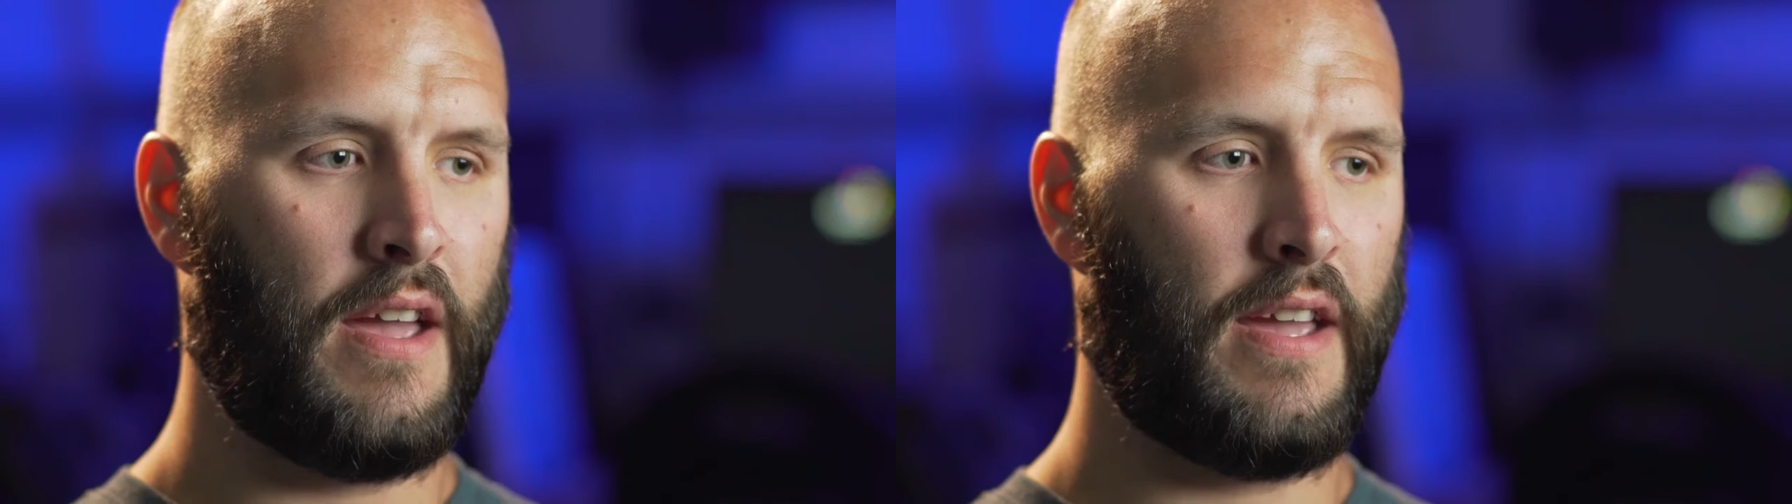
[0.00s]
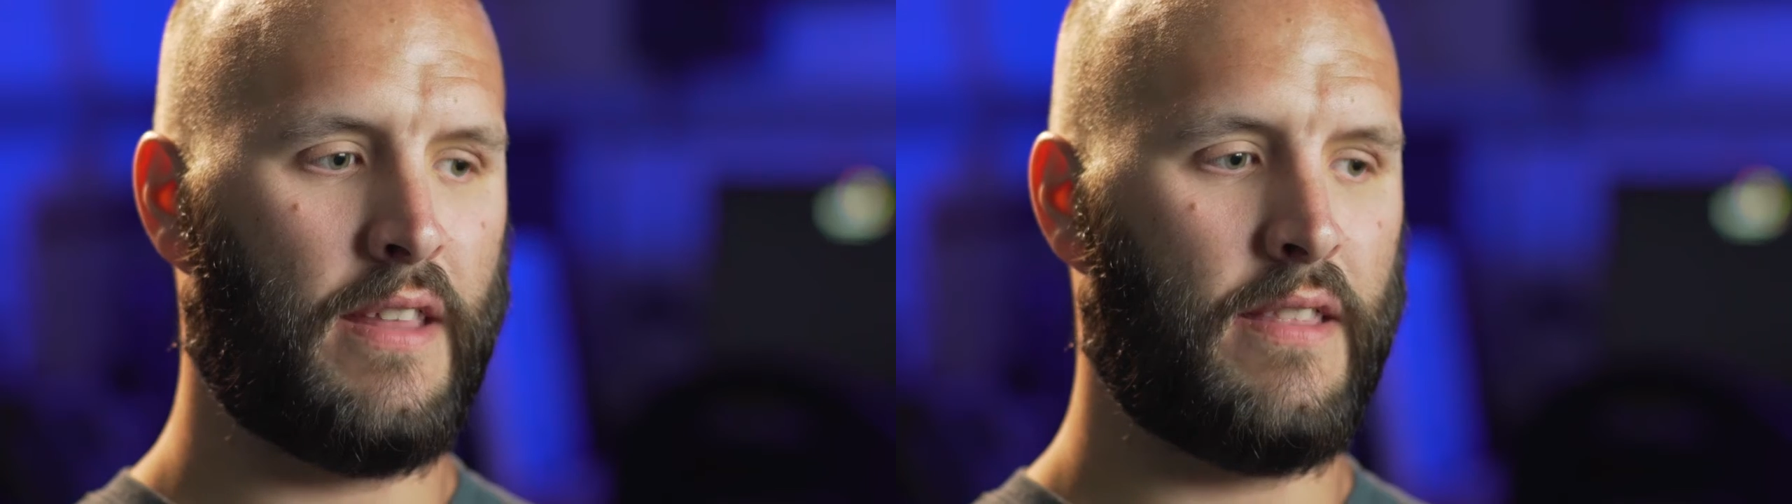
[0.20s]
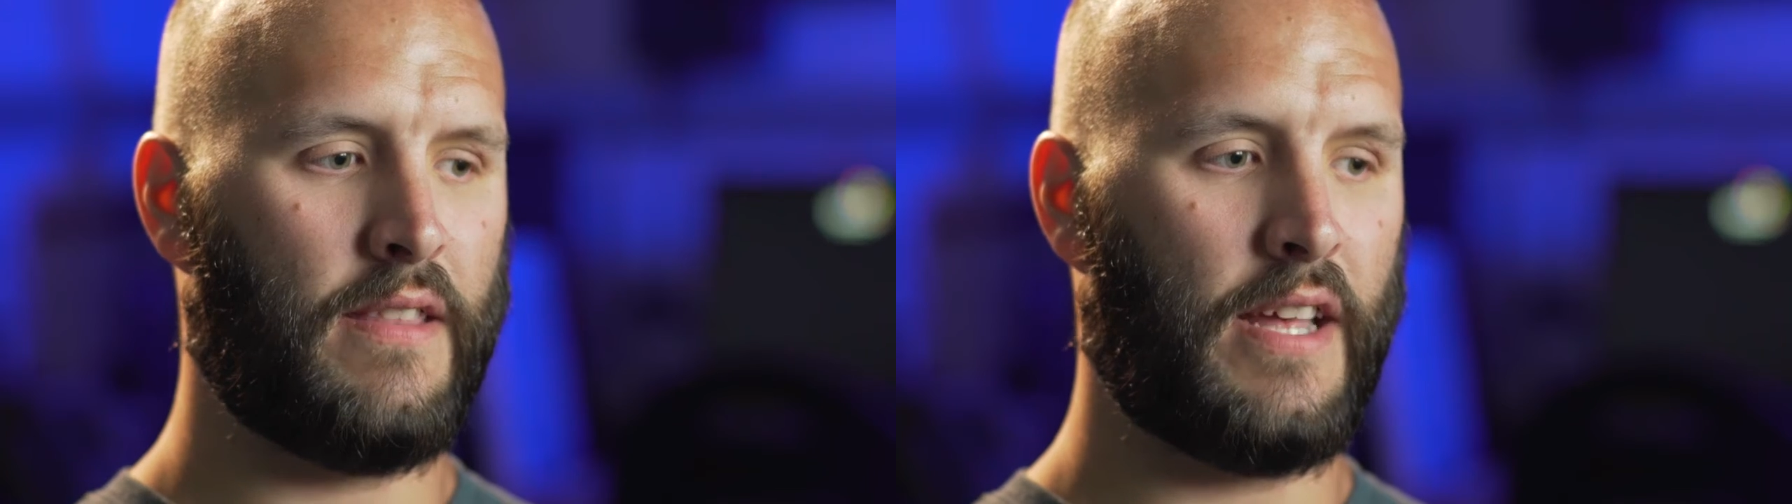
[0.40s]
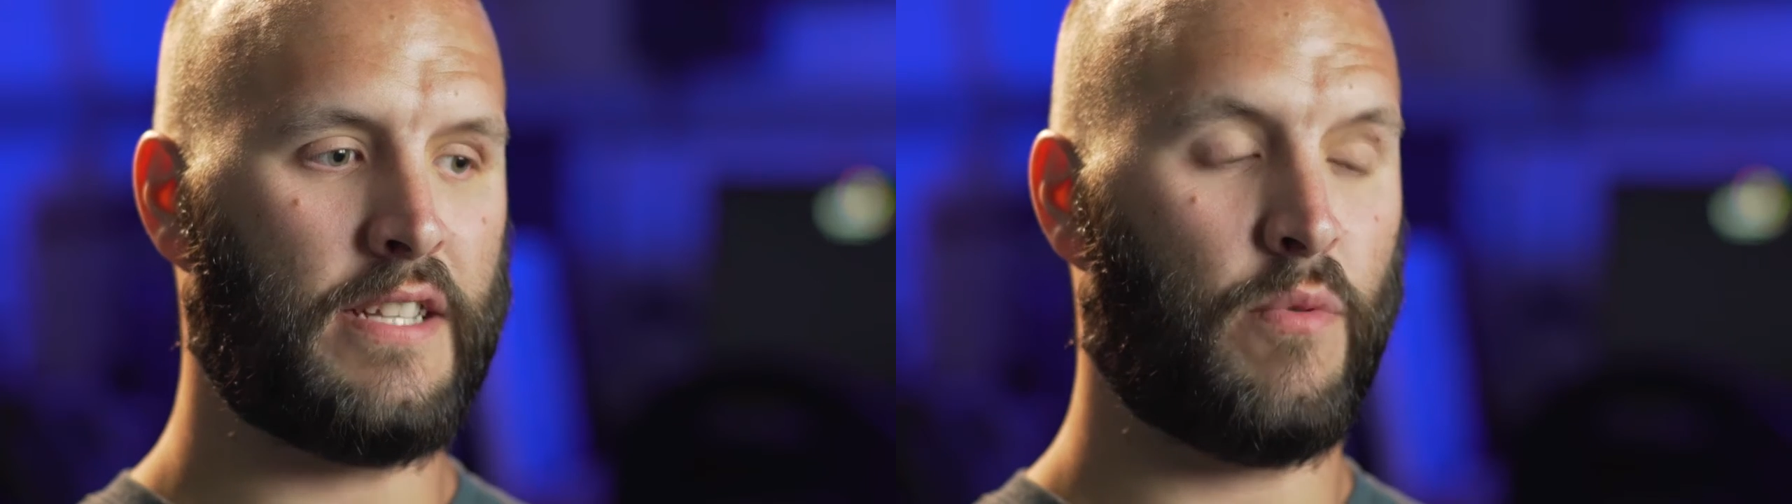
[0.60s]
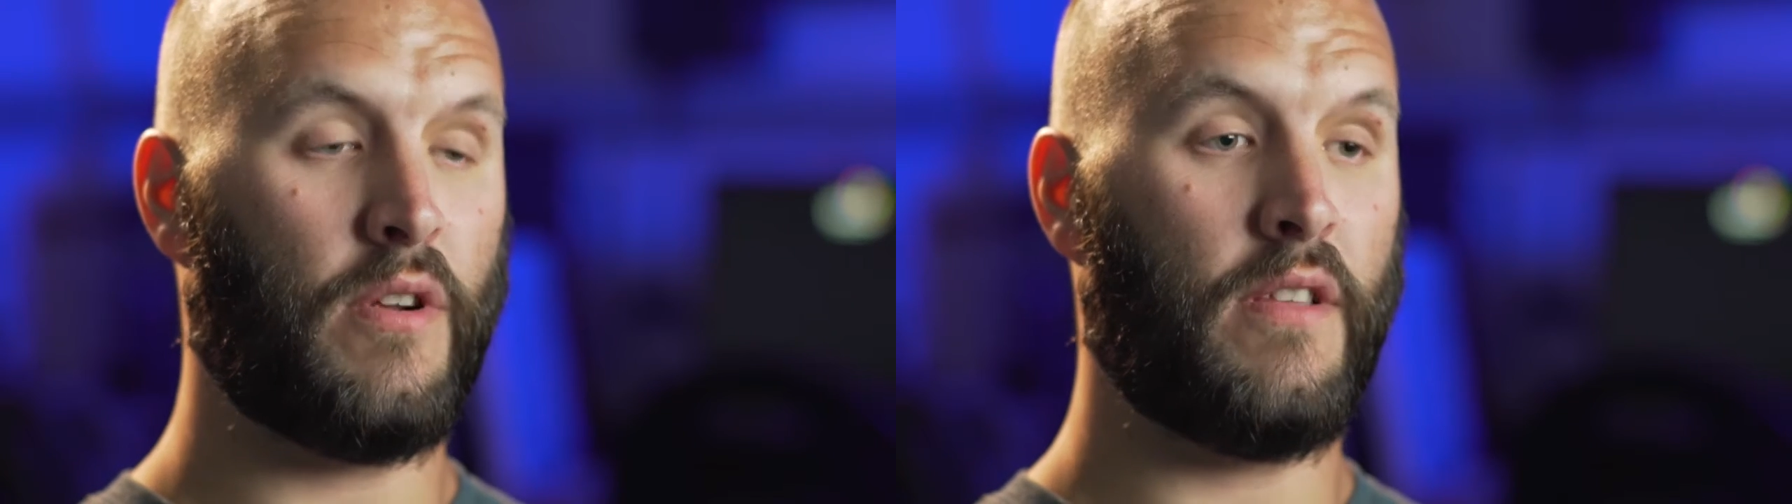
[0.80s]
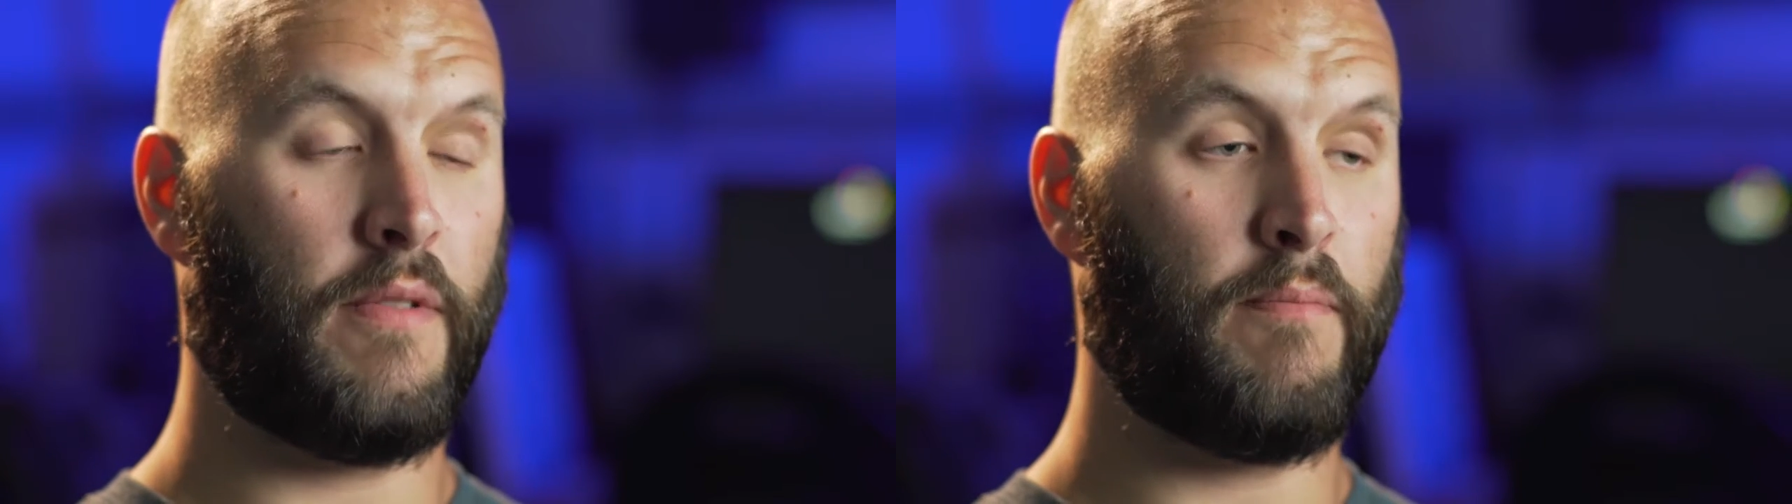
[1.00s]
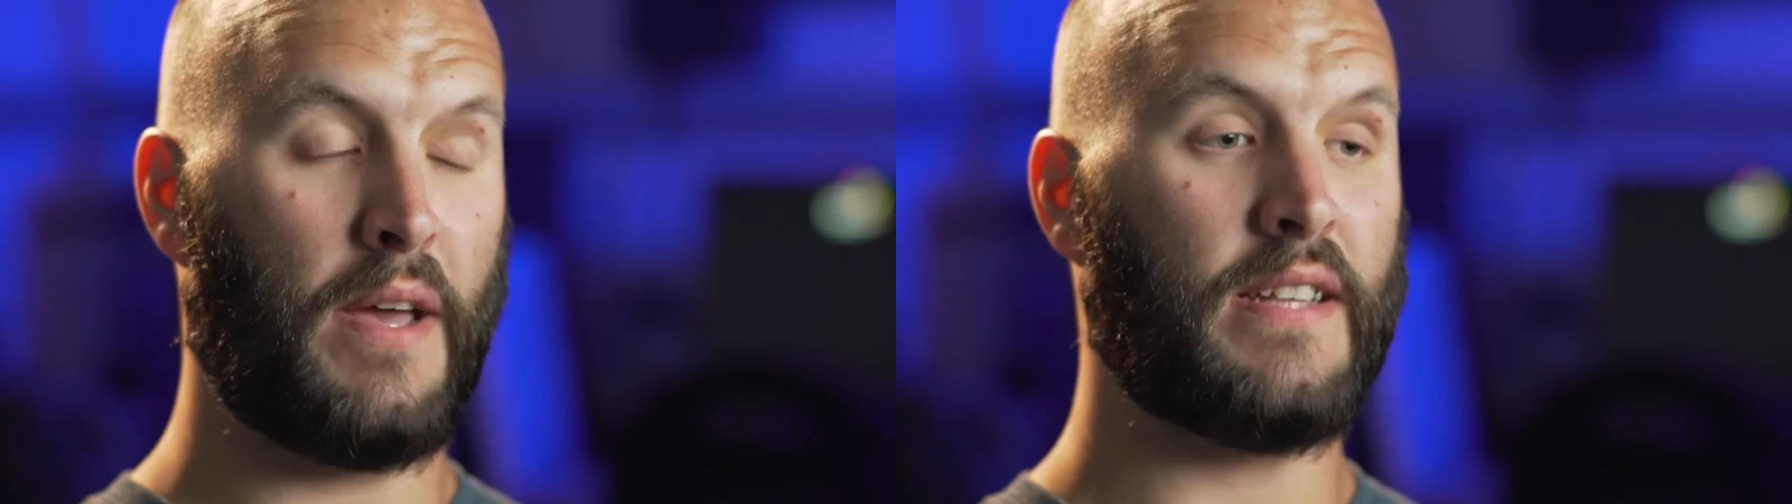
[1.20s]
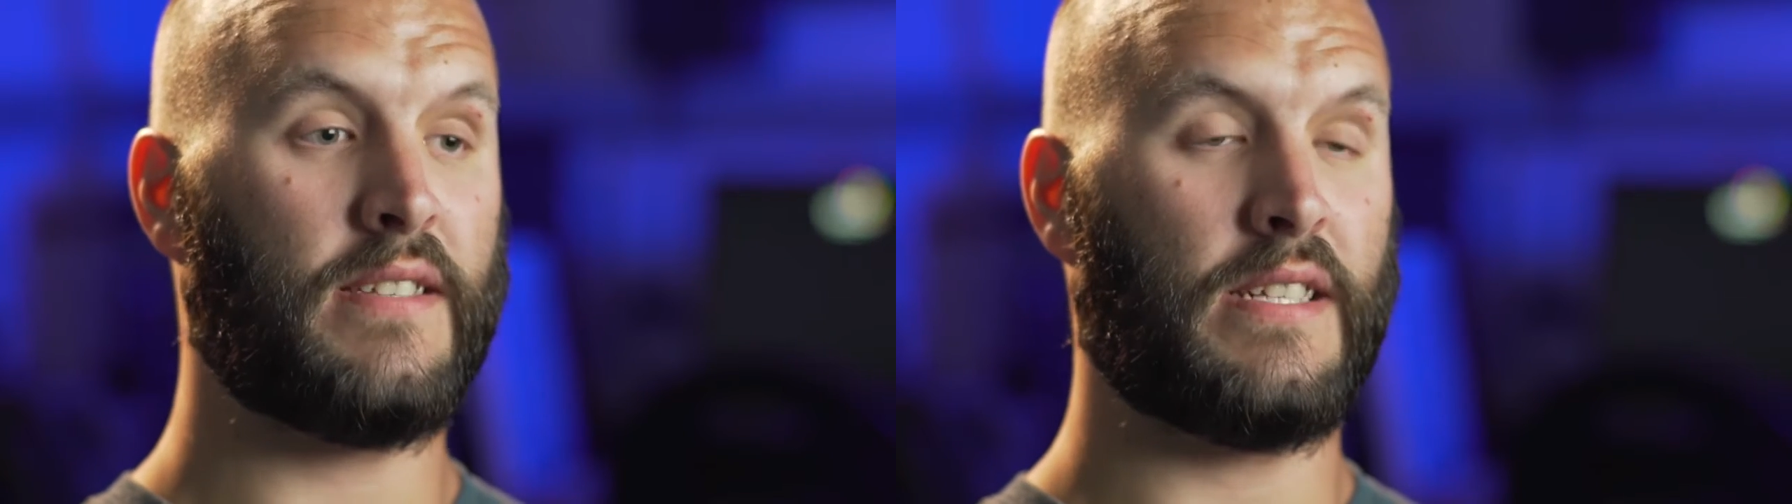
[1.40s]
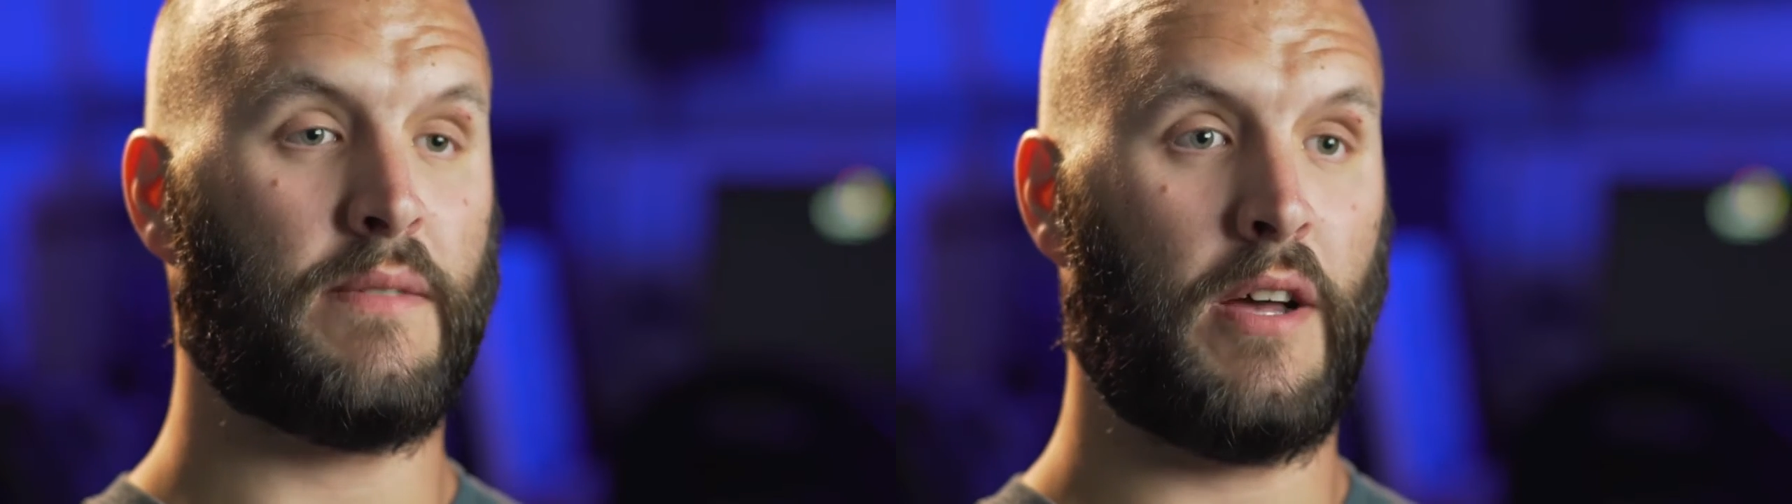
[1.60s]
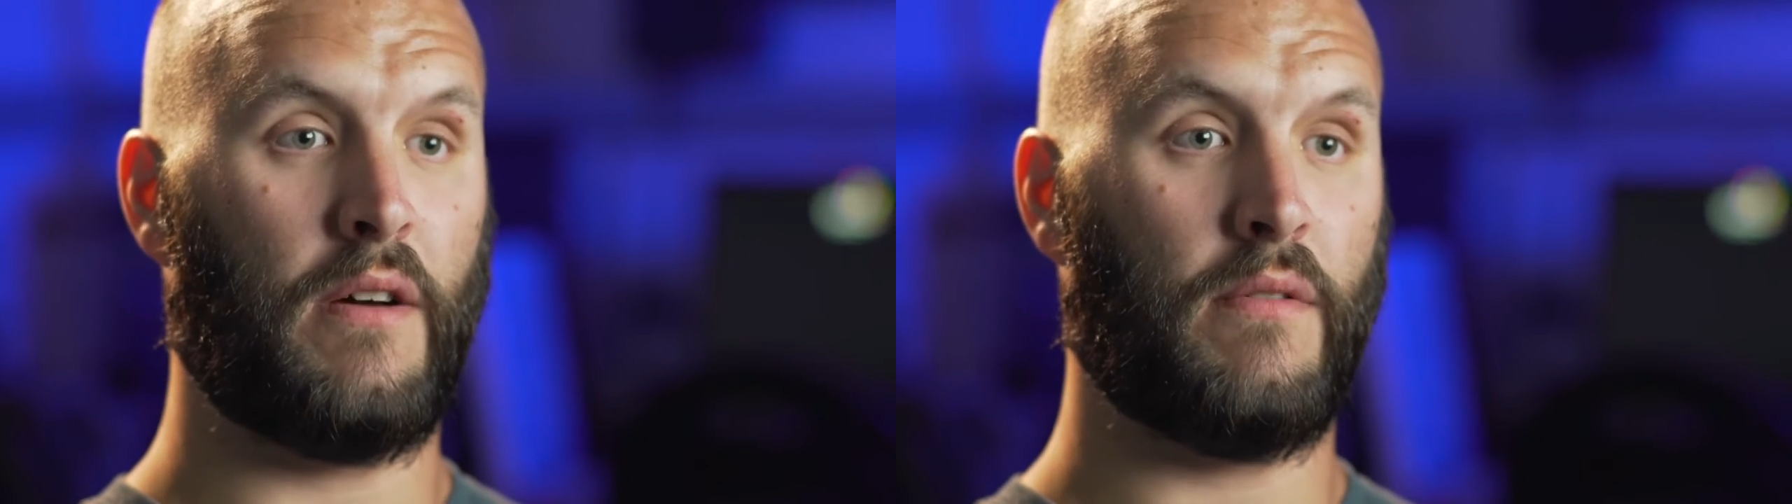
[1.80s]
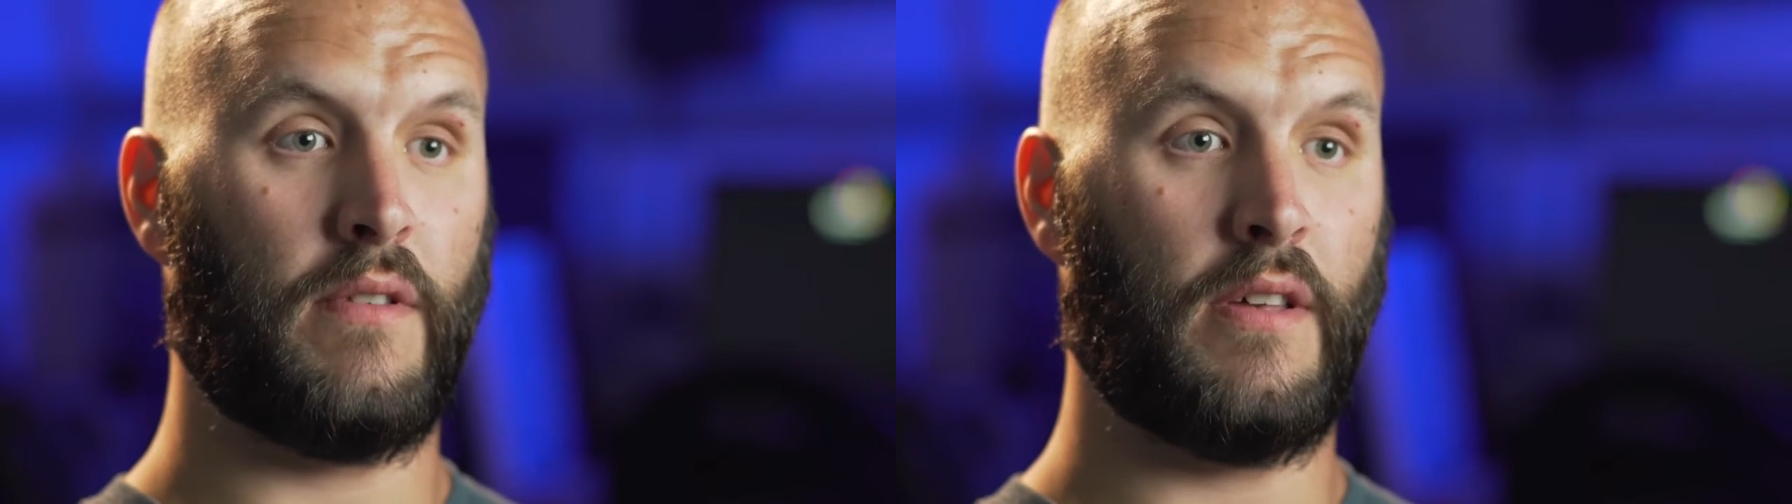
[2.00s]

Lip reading: And that's one of the best things about